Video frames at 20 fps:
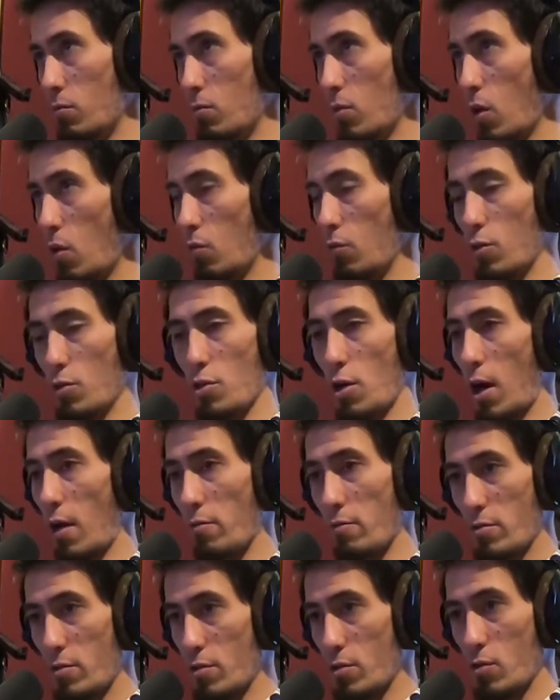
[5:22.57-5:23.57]

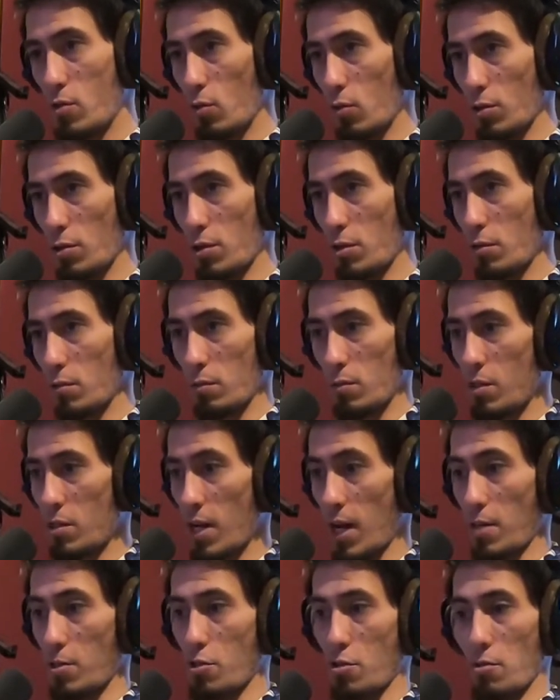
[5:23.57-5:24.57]
overdrive, distortion,
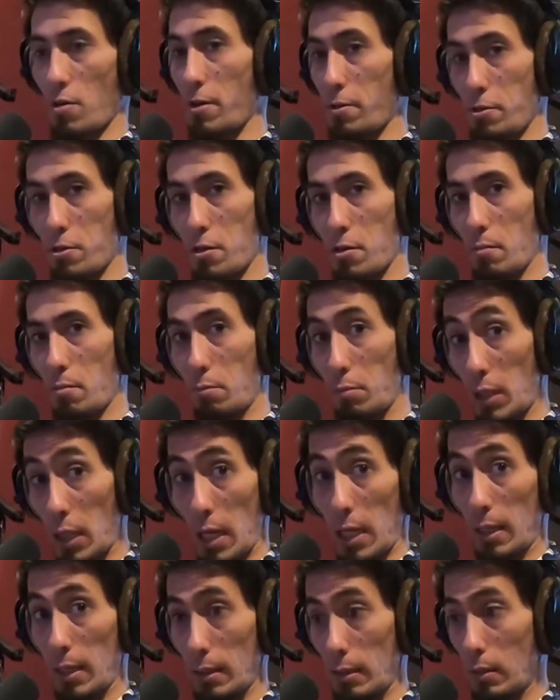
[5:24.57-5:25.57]
saturation
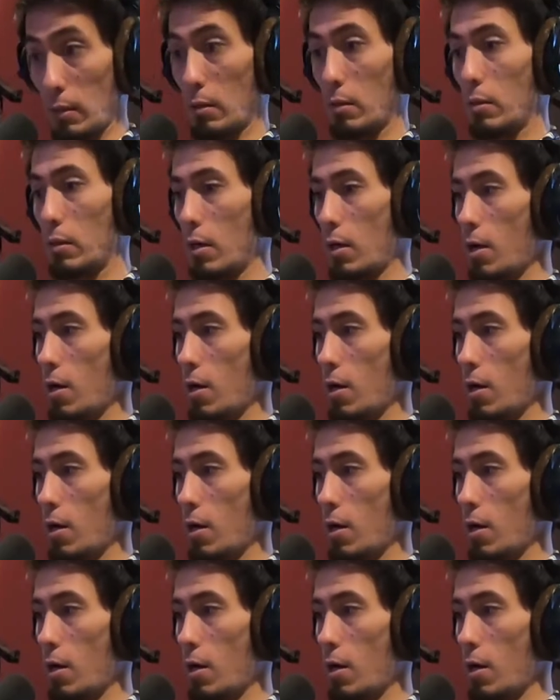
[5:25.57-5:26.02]
plugins,